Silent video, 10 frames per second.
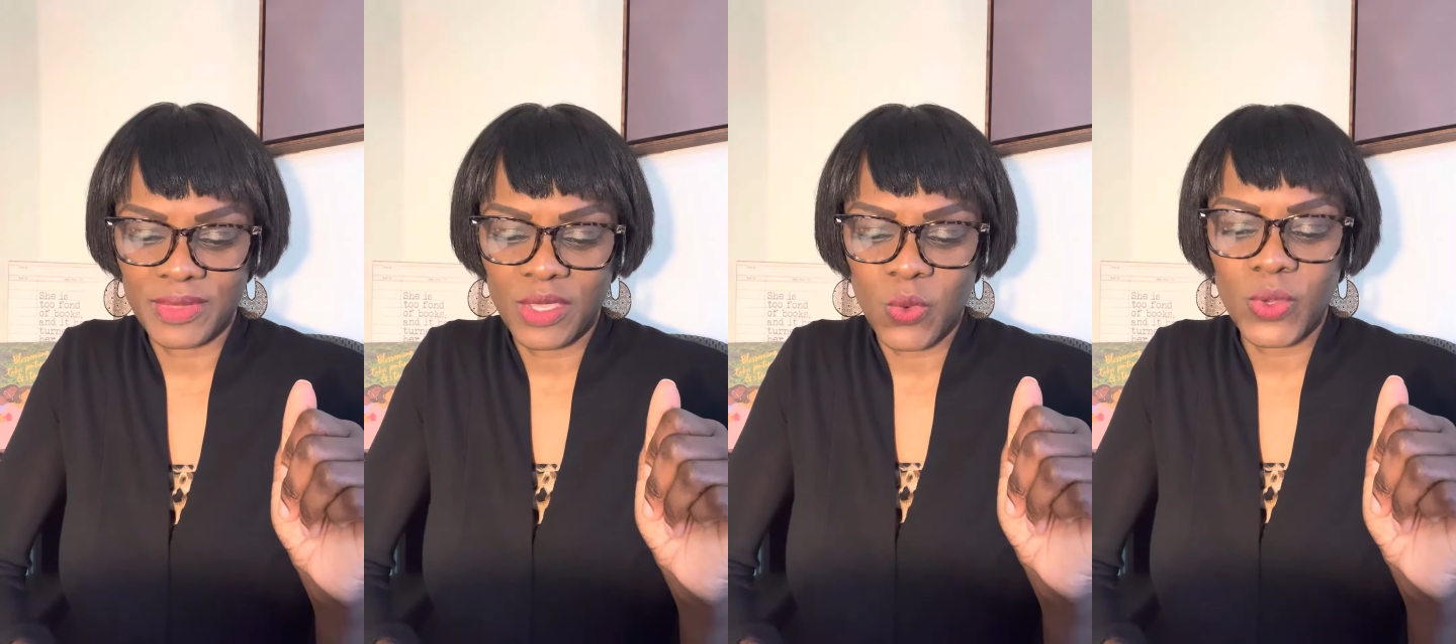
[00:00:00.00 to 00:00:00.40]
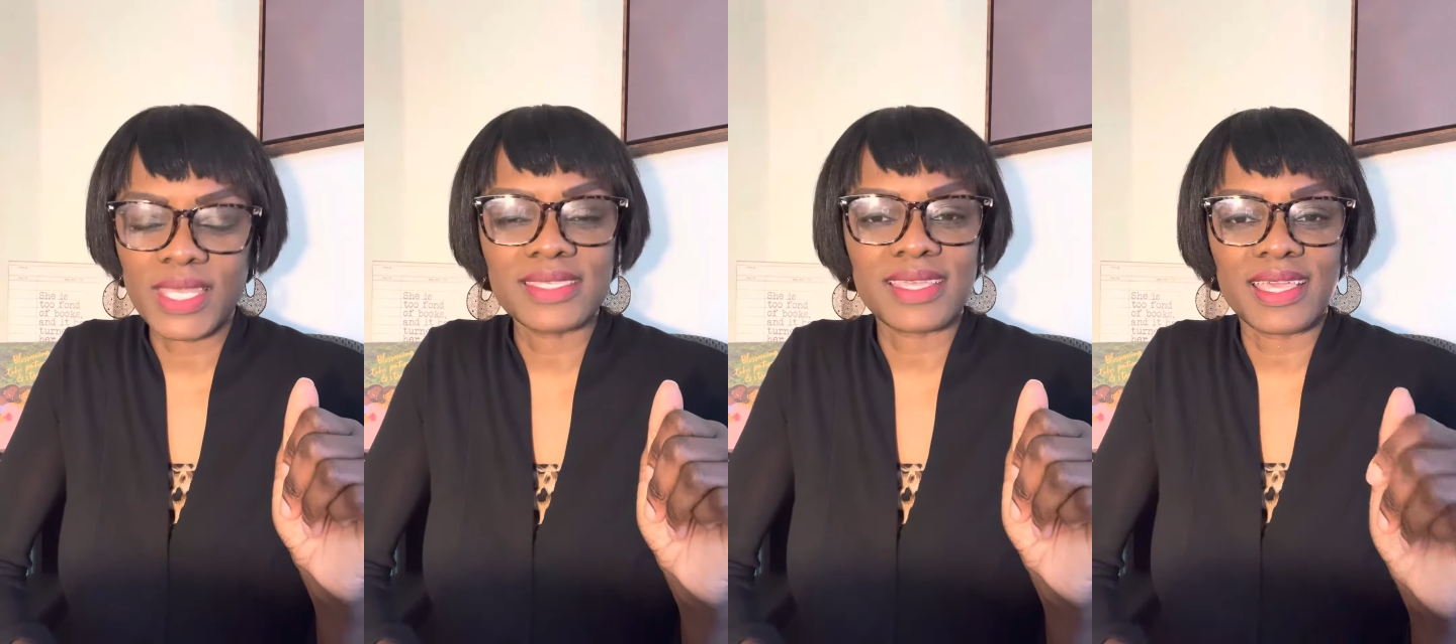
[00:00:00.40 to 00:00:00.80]
when it
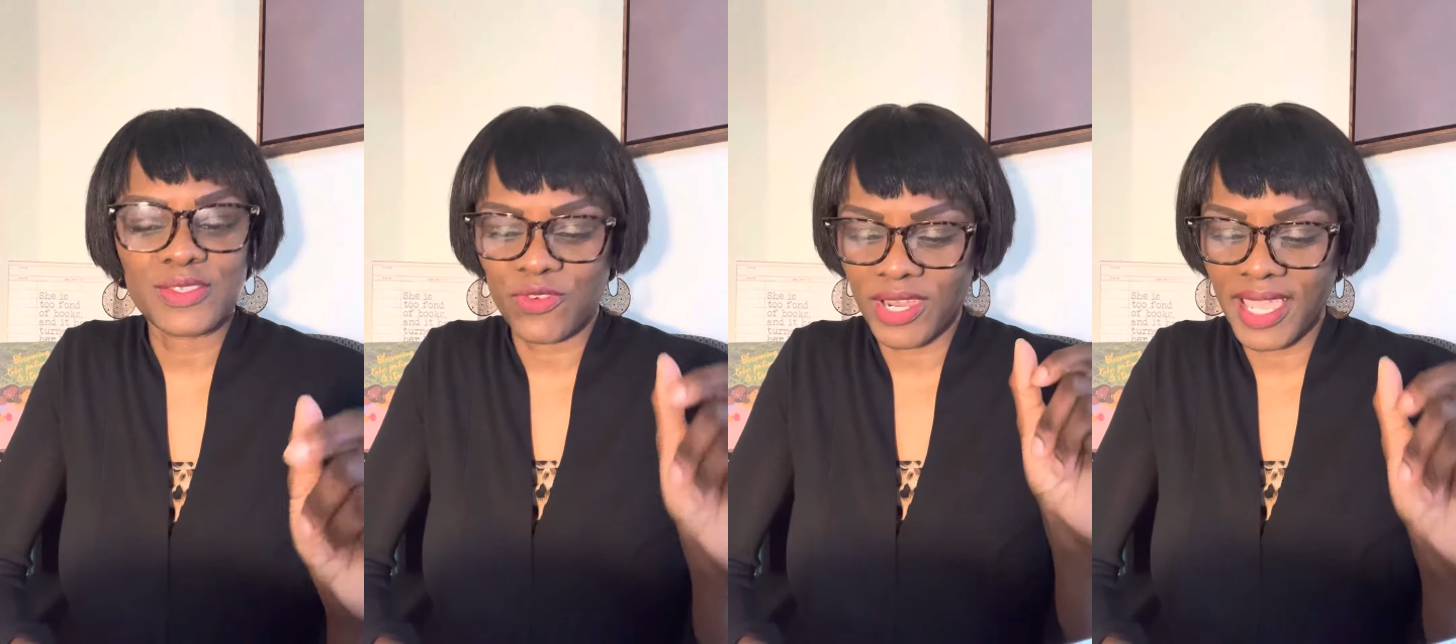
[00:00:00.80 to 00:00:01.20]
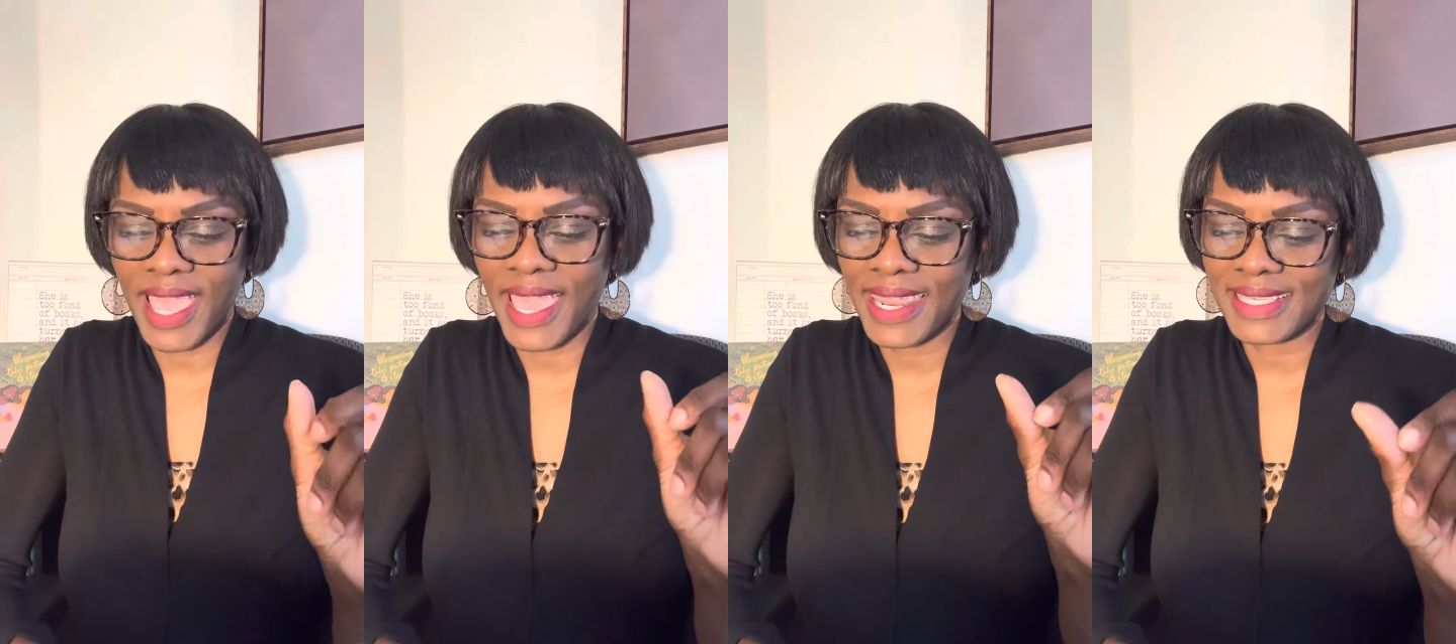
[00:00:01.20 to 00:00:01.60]
says, For
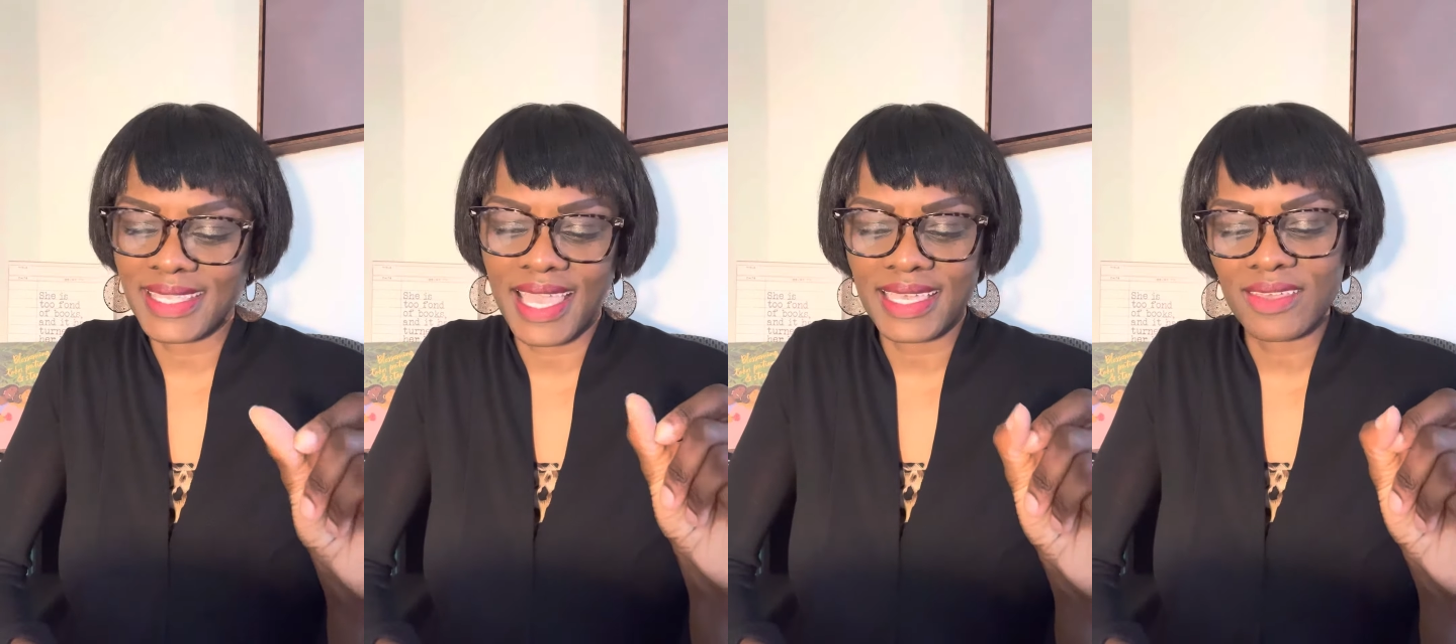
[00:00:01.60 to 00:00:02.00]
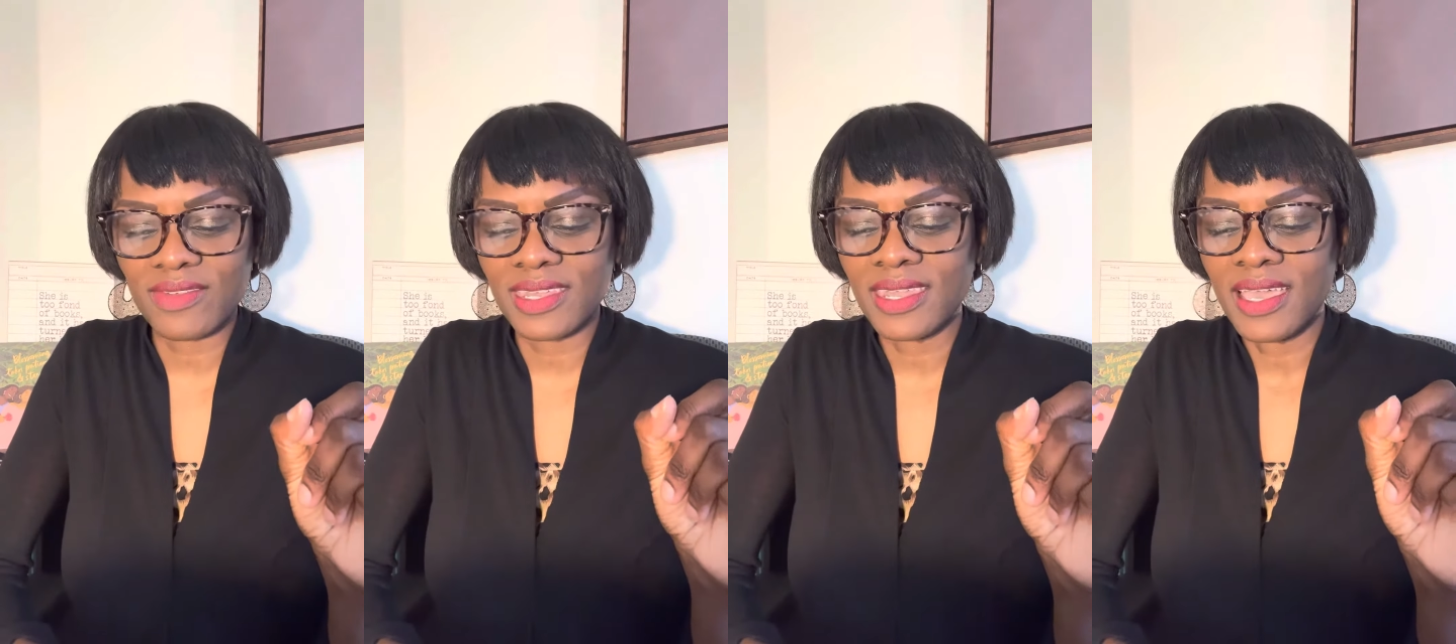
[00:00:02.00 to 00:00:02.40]
God has not given